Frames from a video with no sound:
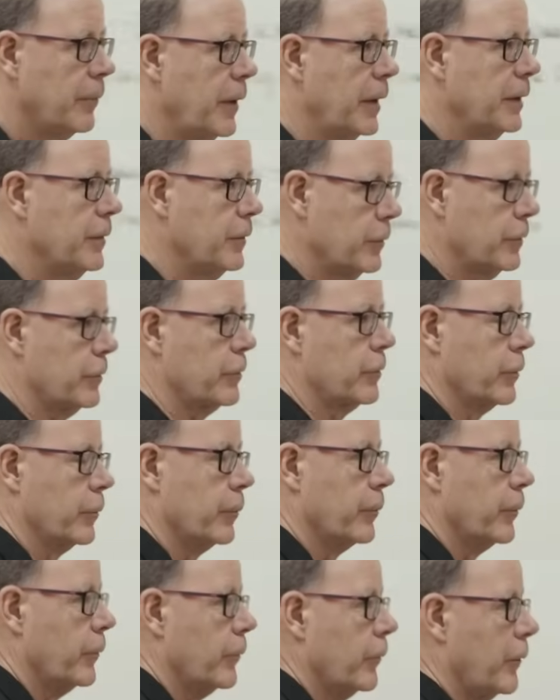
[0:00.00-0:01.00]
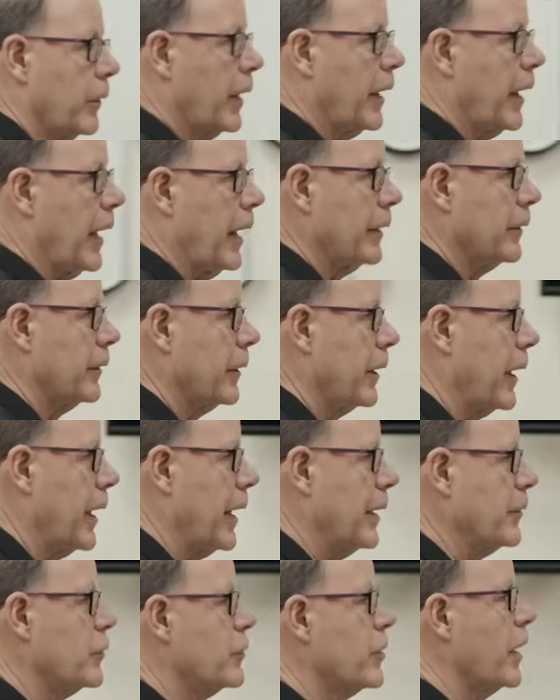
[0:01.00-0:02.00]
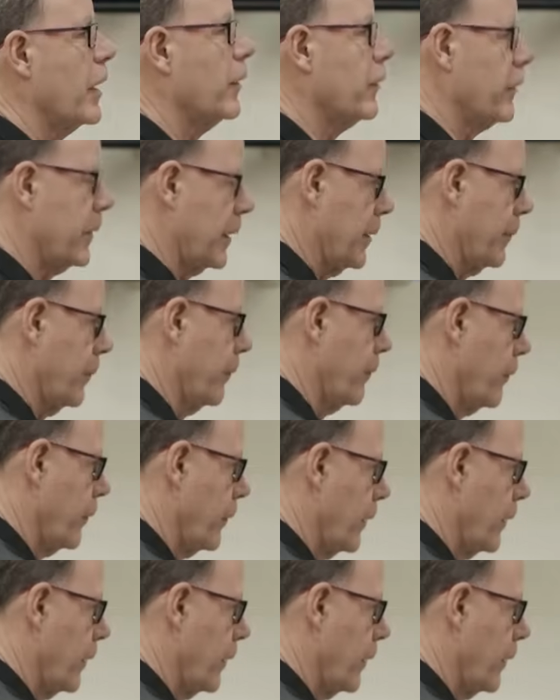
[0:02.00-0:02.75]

youth group and tell them